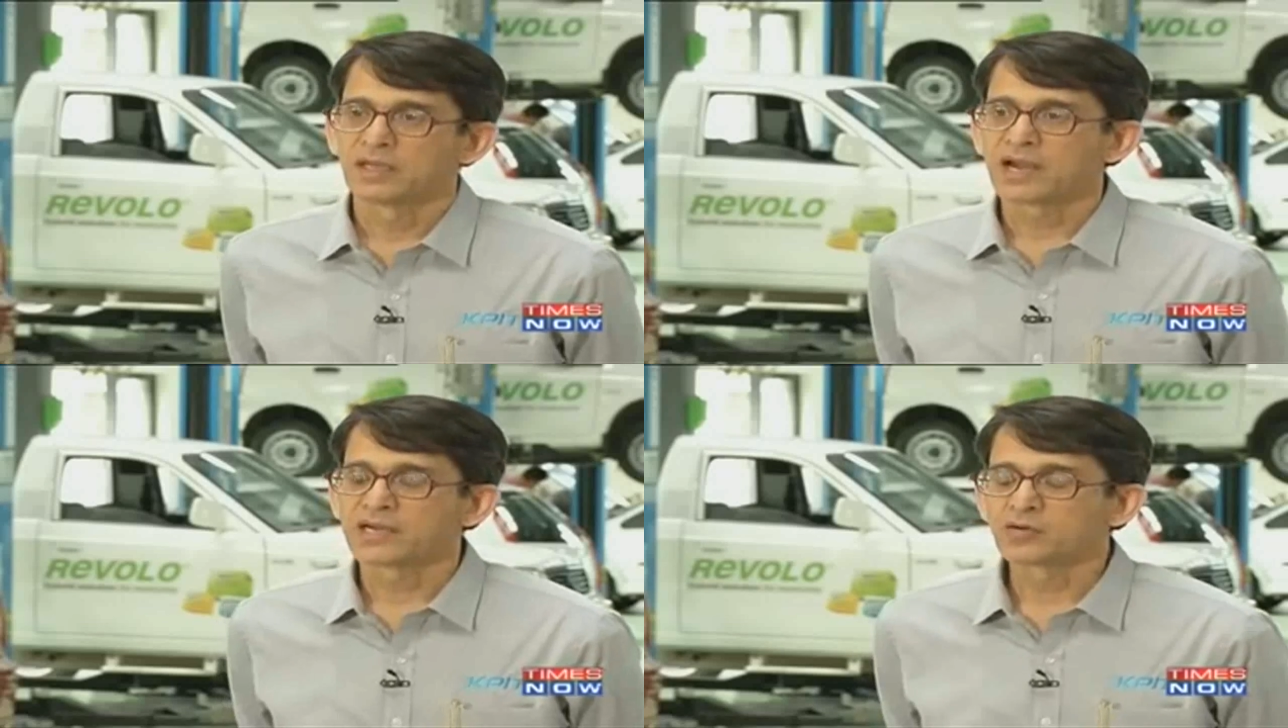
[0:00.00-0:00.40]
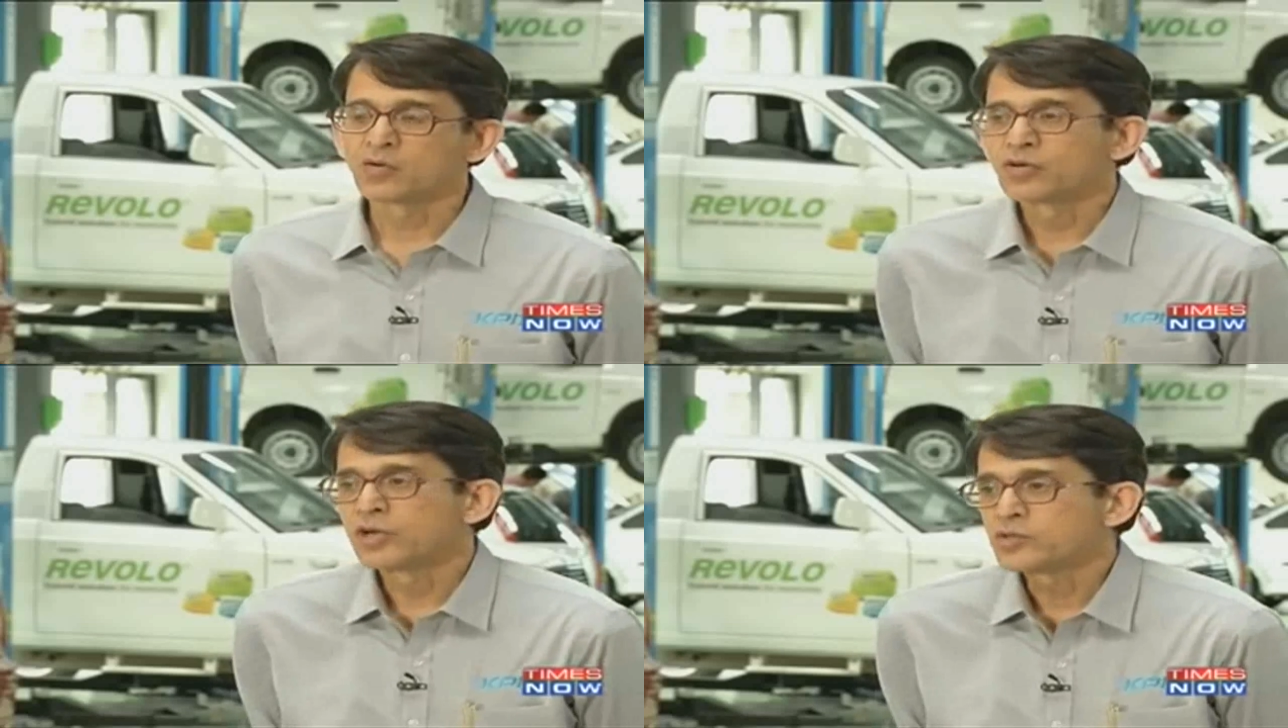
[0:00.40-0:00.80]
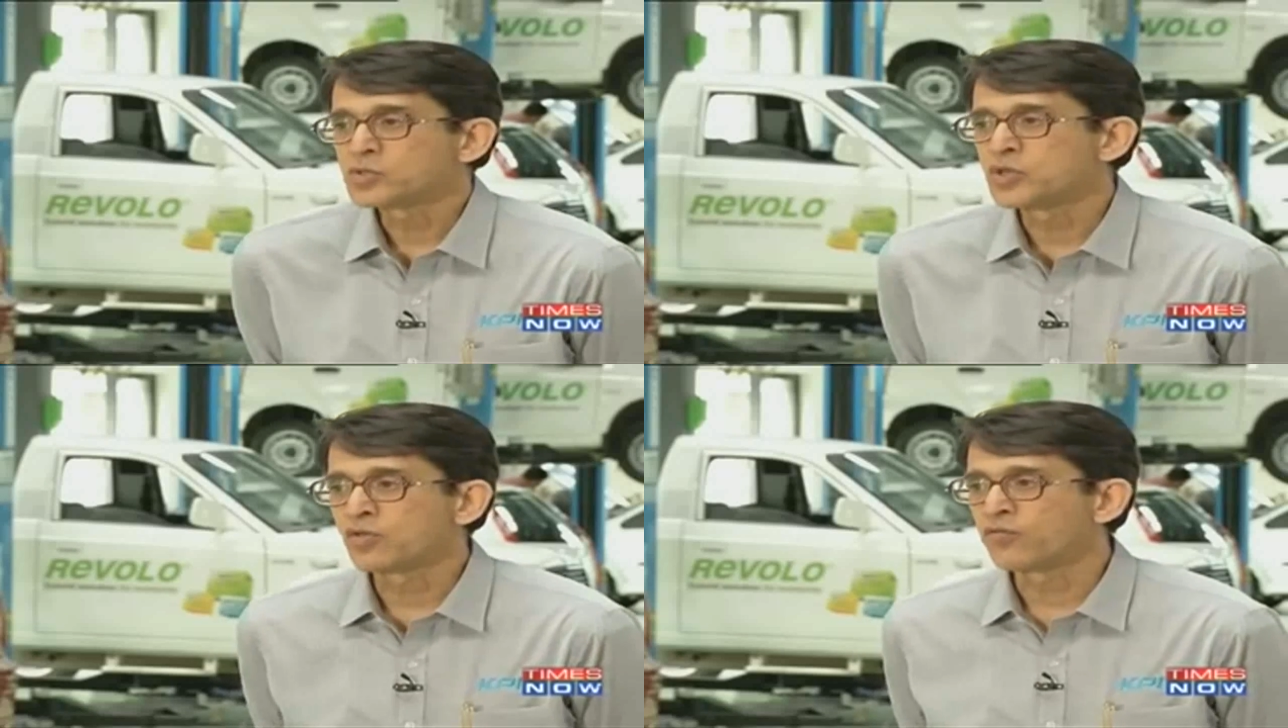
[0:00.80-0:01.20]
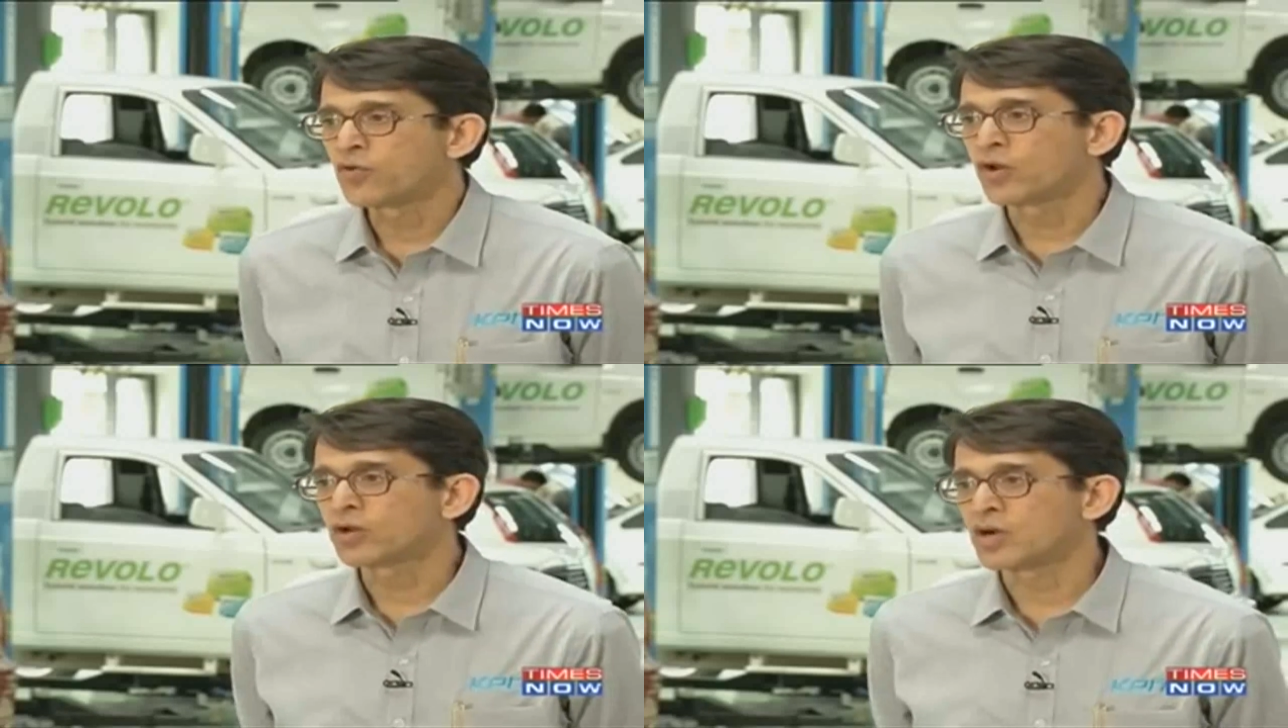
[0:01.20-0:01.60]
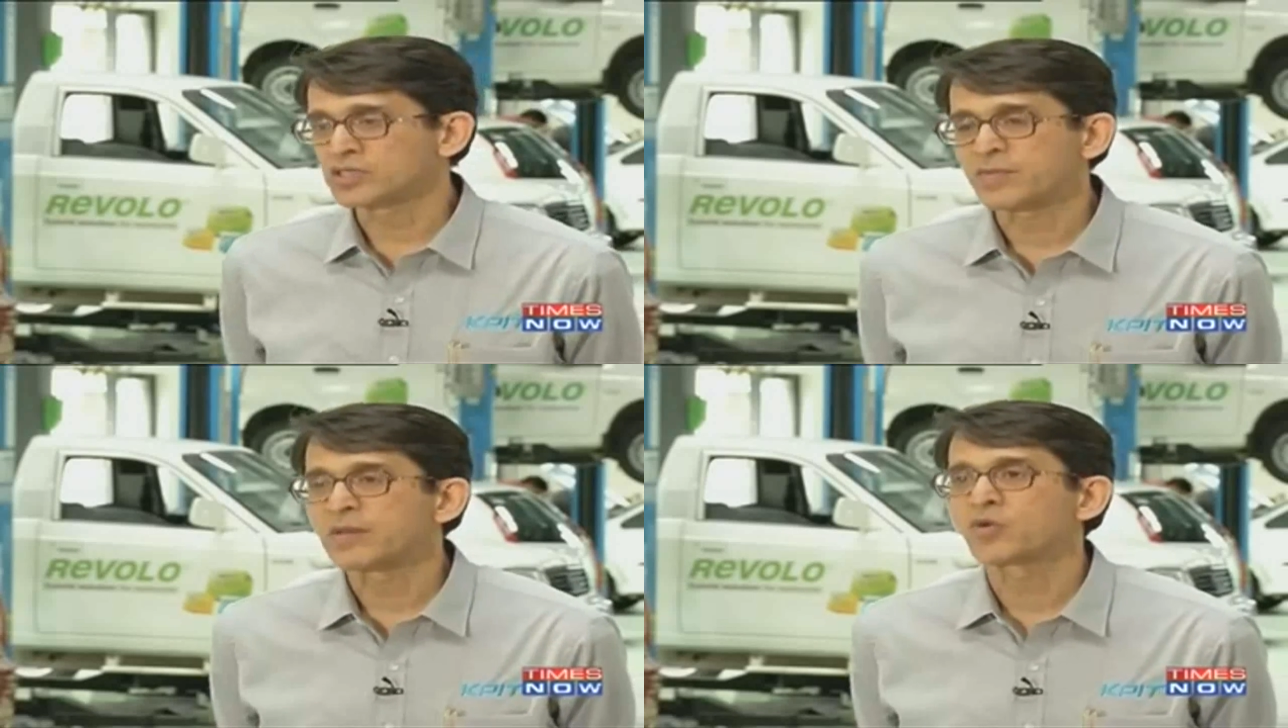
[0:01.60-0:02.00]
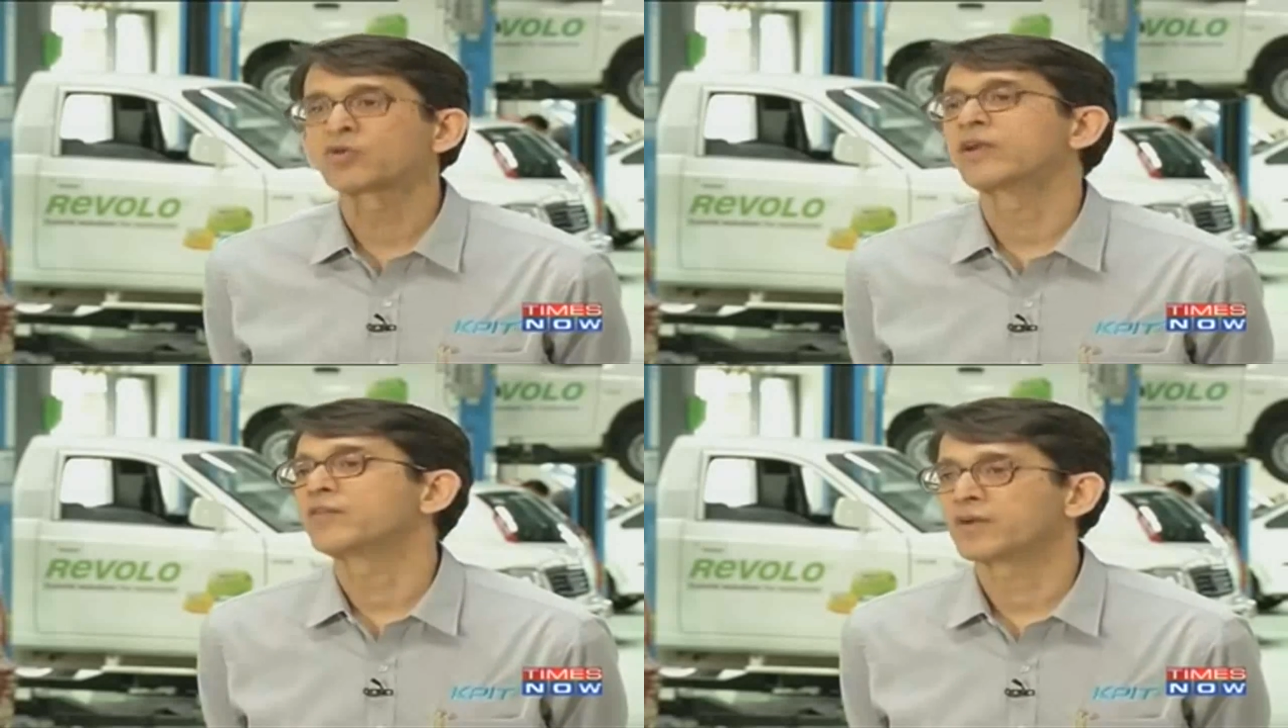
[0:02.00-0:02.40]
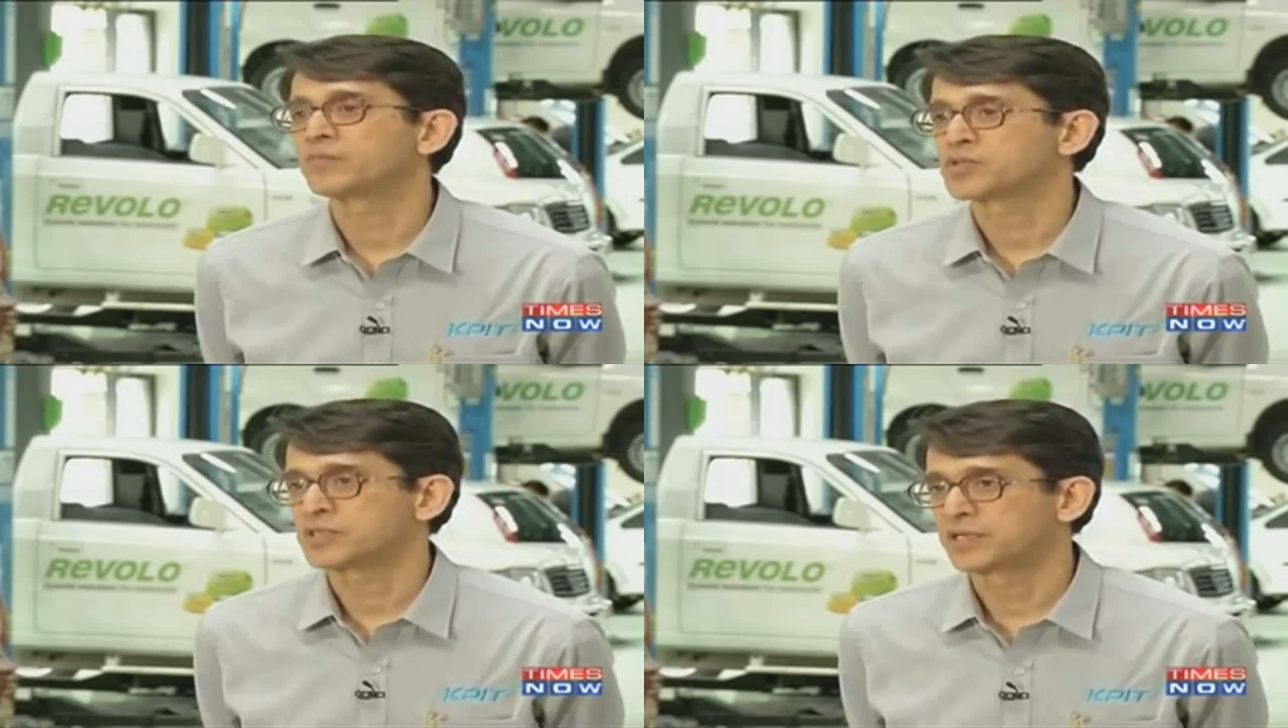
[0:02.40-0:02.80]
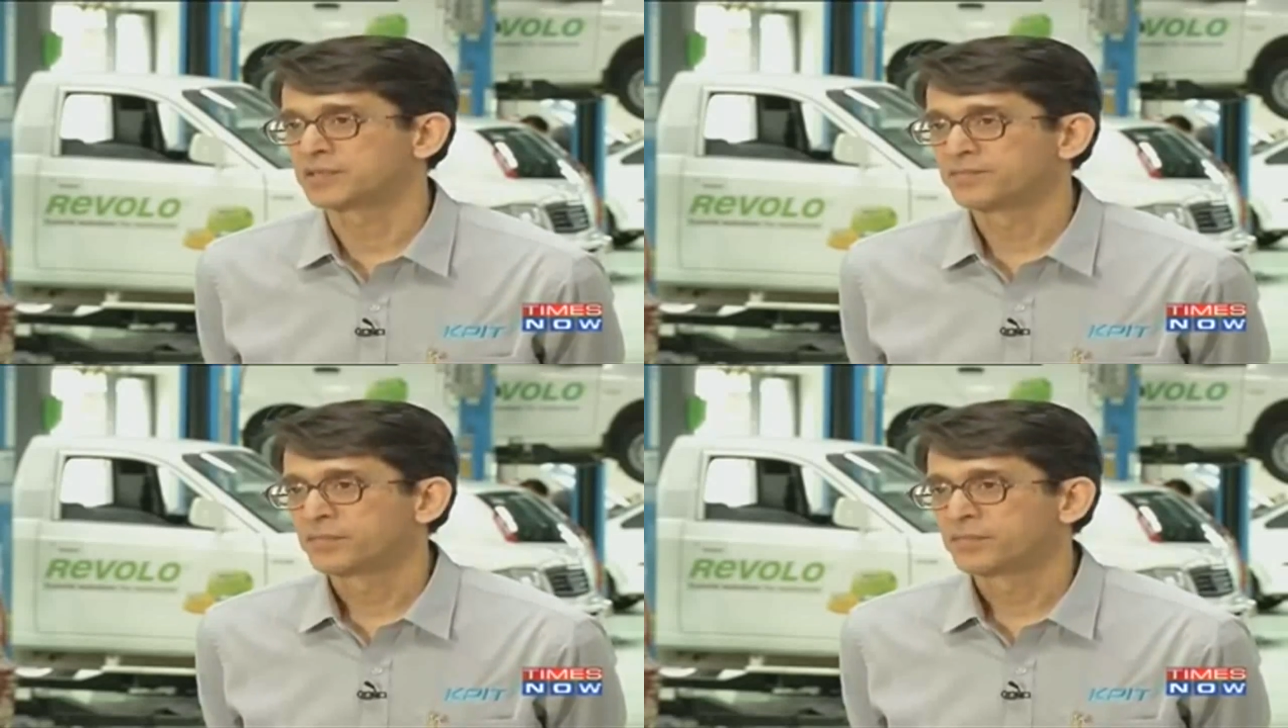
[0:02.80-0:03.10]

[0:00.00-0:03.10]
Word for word: and it could reduce your fuel cost by about 25%.